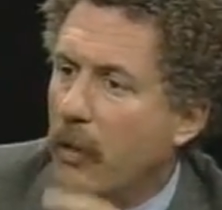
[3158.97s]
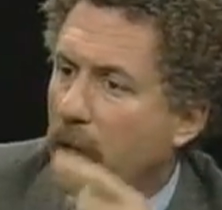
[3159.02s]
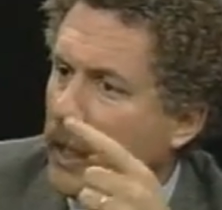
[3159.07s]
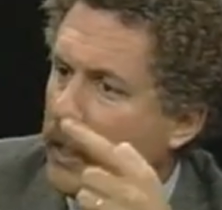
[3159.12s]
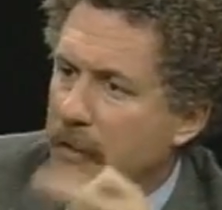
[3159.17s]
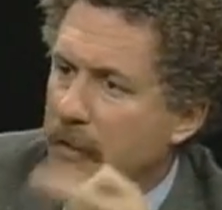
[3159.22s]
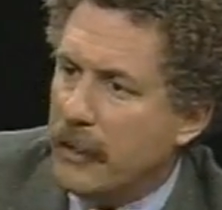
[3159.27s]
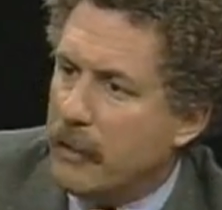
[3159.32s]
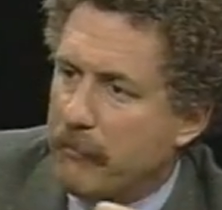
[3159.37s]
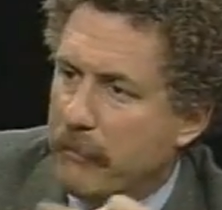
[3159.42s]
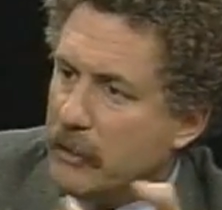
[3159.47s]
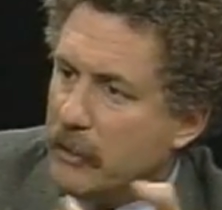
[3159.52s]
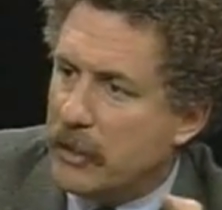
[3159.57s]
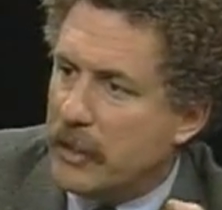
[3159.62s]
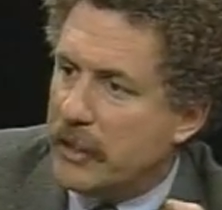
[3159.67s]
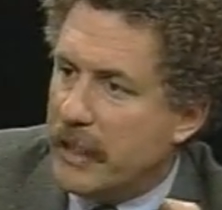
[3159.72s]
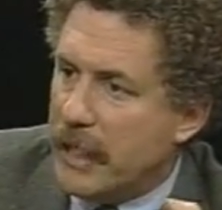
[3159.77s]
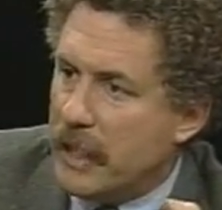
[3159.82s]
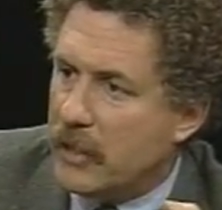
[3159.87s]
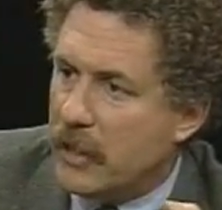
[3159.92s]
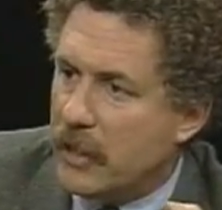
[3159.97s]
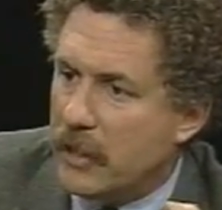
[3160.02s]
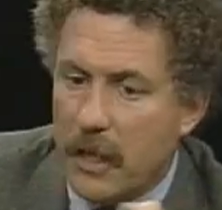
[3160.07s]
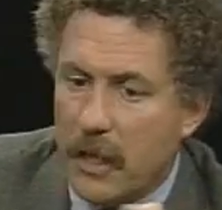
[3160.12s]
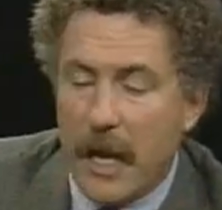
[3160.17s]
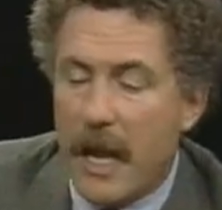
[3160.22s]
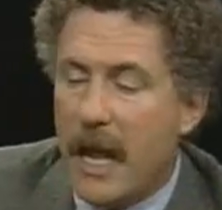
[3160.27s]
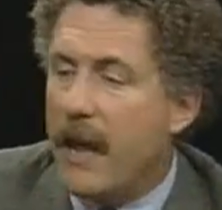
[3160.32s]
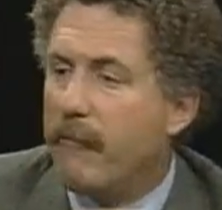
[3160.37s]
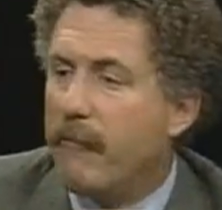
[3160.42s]
What undid Richard
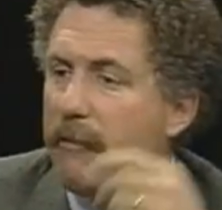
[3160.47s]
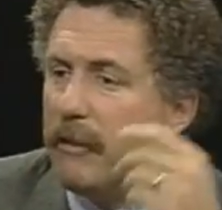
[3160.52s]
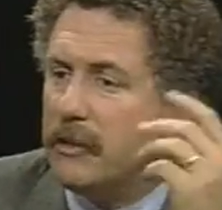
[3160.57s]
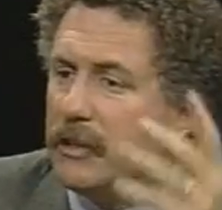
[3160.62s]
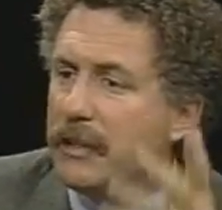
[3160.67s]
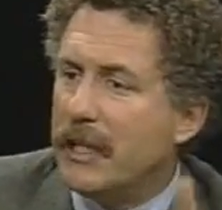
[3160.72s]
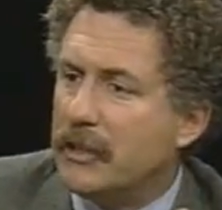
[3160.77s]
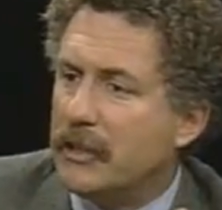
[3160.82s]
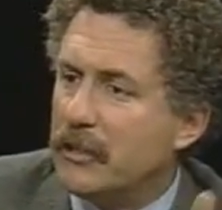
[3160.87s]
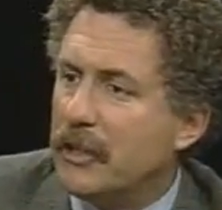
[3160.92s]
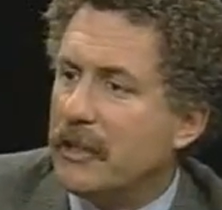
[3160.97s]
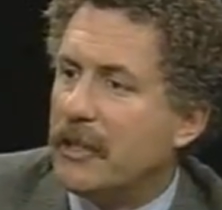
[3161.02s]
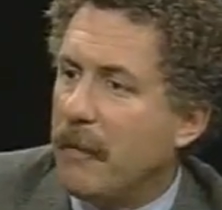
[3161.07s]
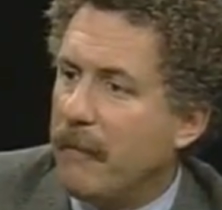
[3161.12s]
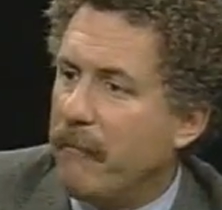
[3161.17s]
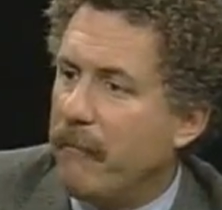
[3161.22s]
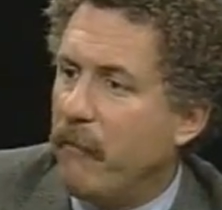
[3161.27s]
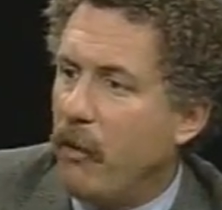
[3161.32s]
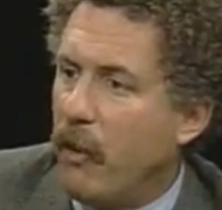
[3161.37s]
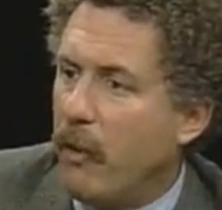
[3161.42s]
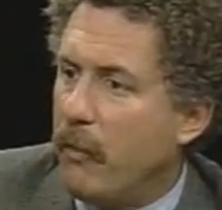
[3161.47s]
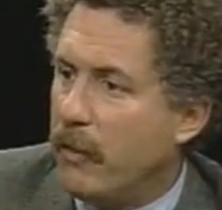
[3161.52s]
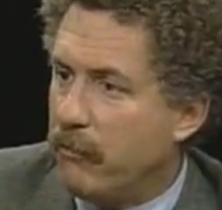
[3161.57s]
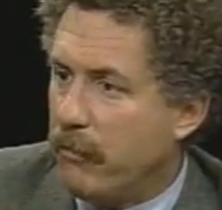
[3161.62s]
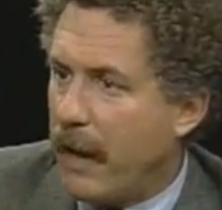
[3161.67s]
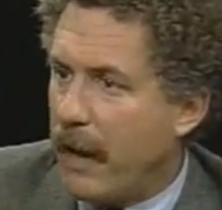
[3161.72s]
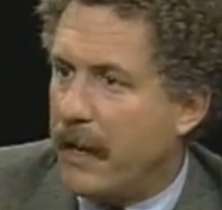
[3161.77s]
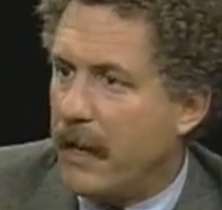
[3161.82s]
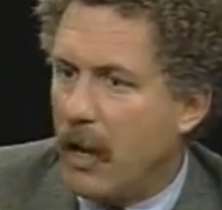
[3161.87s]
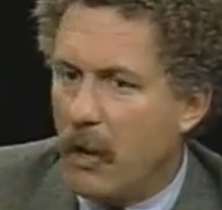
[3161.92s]
Nixon, if Richard Nixon had come
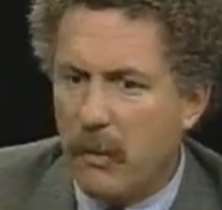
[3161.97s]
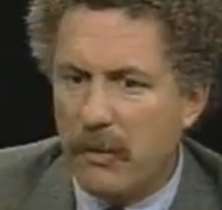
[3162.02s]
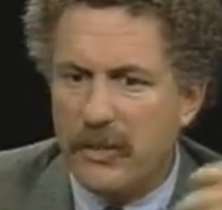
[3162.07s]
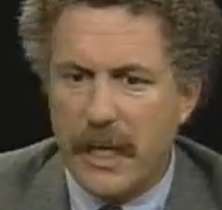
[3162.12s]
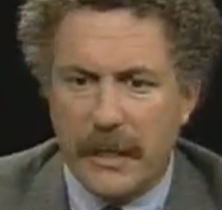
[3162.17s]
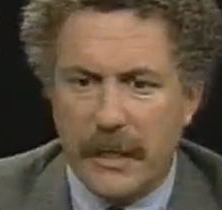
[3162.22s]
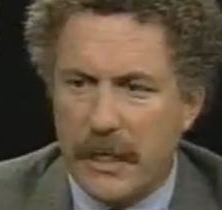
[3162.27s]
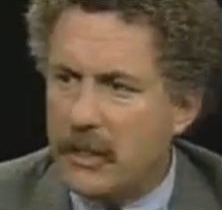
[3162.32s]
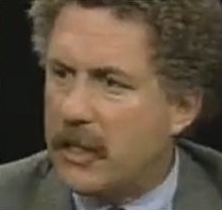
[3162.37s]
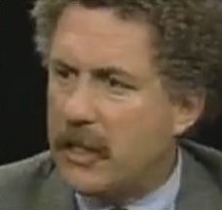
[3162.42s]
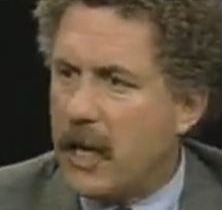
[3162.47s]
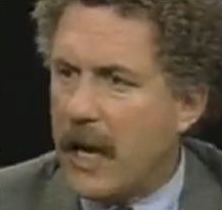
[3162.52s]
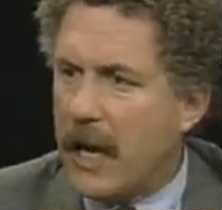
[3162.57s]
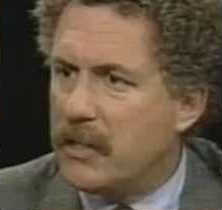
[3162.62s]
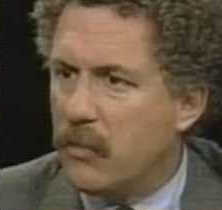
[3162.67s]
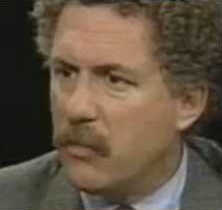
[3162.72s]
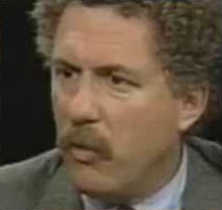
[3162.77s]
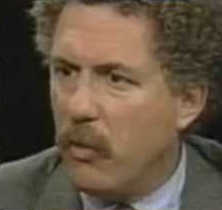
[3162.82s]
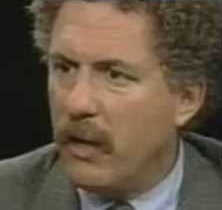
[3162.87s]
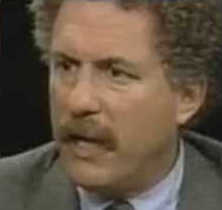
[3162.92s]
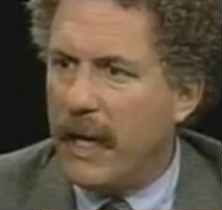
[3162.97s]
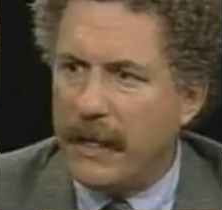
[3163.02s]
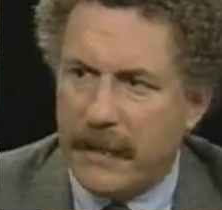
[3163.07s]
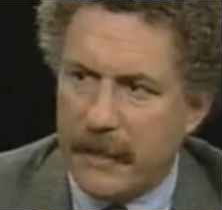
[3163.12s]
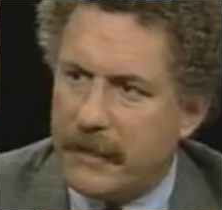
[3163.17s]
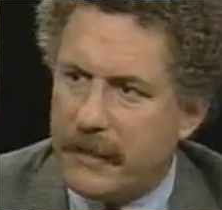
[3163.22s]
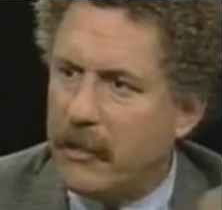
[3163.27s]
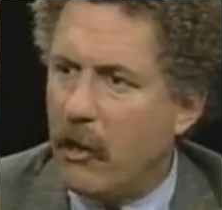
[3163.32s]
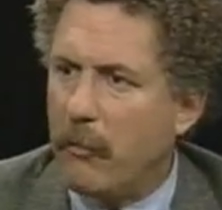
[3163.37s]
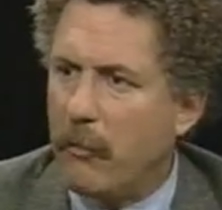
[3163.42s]
forward, was saying these guys in
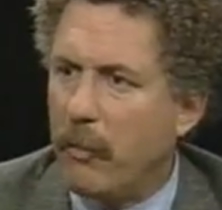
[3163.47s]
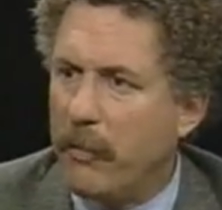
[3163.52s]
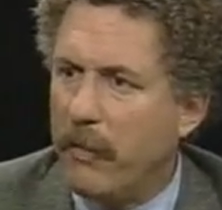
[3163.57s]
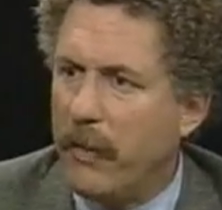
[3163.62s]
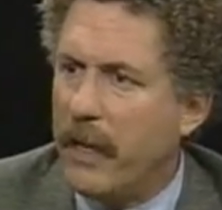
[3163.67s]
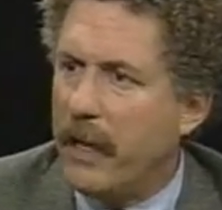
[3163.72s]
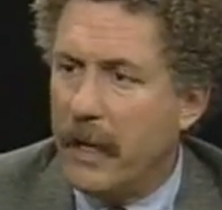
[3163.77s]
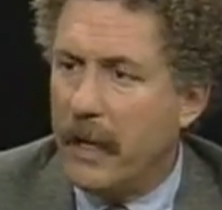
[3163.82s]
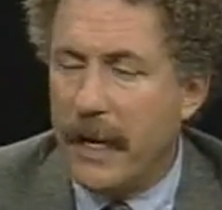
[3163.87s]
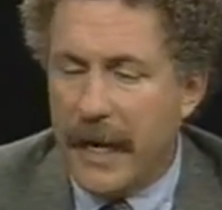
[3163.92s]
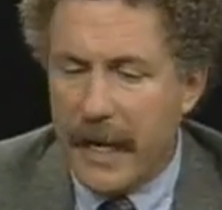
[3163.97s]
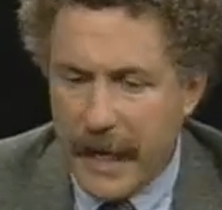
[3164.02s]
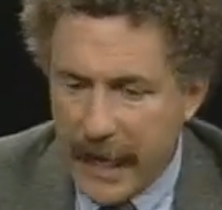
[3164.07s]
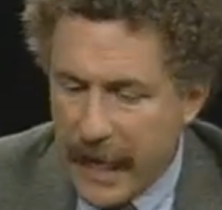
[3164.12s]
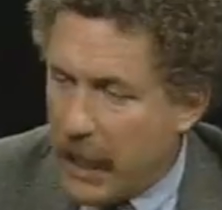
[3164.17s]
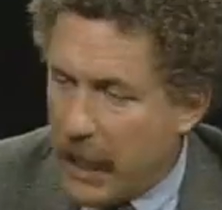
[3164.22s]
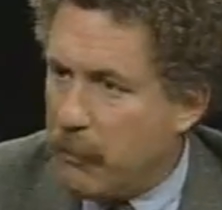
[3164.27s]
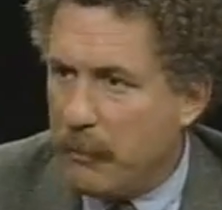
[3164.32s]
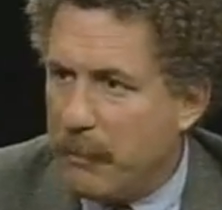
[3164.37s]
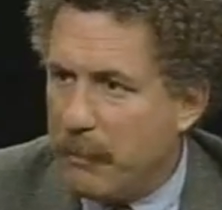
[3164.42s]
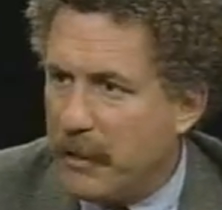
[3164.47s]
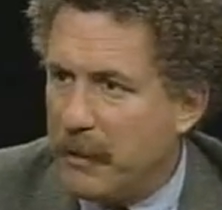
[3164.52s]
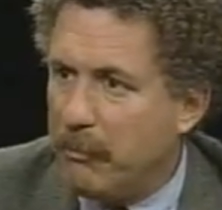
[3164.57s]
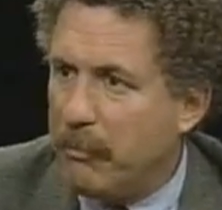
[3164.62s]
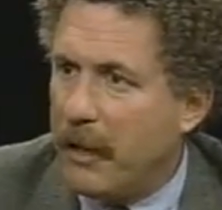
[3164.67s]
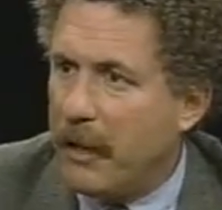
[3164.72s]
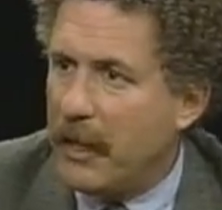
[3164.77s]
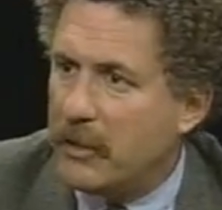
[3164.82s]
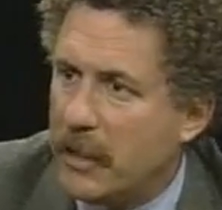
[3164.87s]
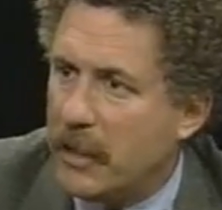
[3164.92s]
Watergate did a terrible thing, he would have been
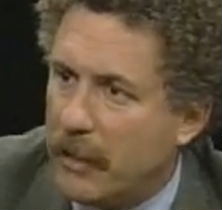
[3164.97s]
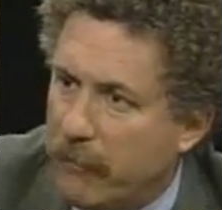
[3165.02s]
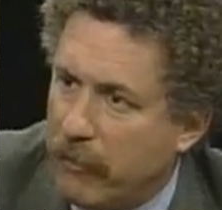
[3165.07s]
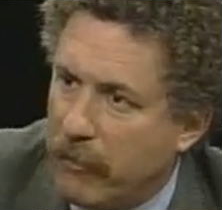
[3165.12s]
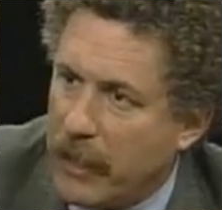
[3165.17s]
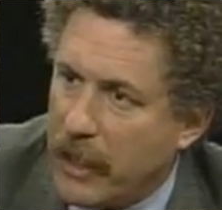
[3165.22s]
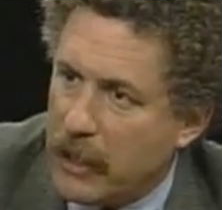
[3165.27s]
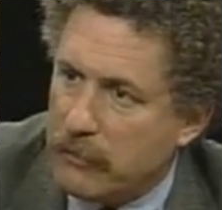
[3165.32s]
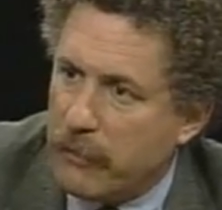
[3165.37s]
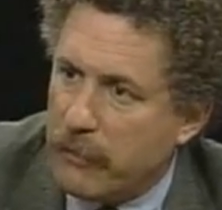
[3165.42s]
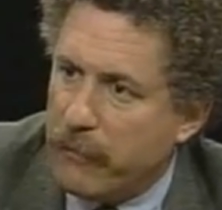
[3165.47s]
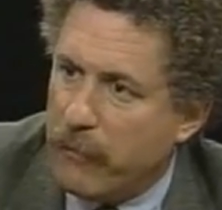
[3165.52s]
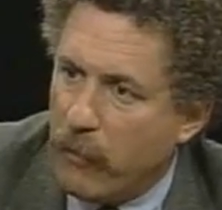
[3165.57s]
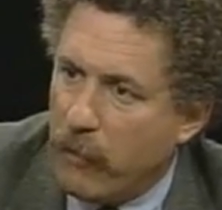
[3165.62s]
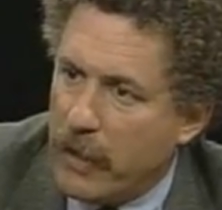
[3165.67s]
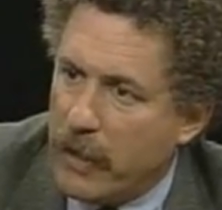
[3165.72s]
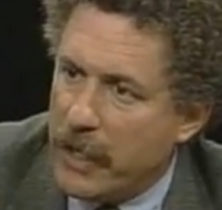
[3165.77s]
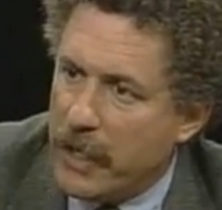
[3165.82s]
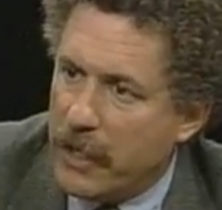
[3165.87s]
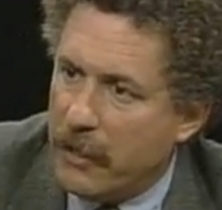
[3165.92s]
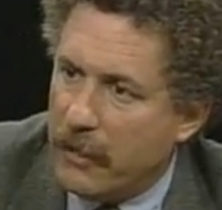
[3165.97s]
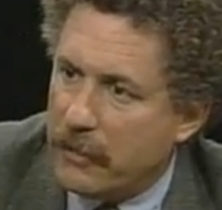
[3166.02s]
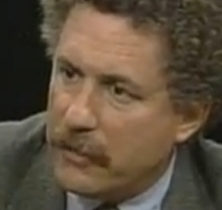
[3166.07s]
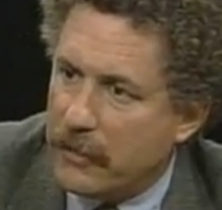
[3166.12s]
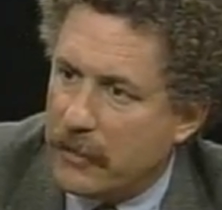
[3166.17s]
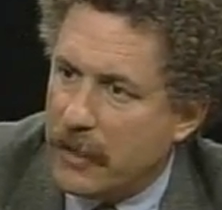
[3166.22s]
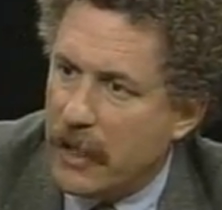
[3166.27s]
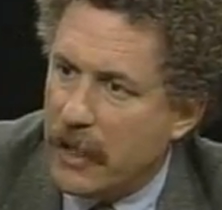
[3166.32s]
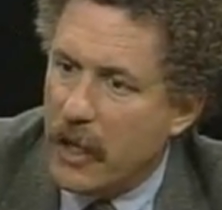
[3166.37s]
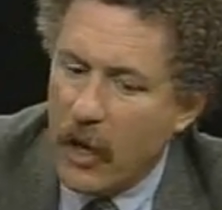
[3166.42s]
the president for an extra 4
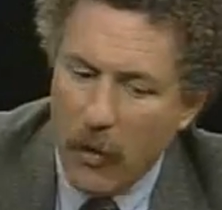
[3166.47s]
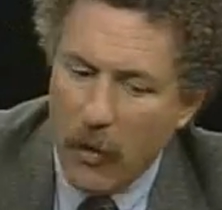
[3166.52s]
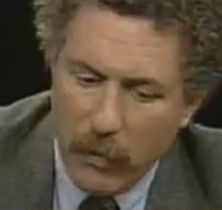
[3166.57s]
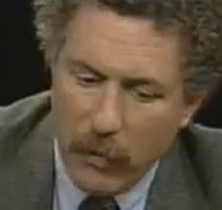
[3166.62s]
years.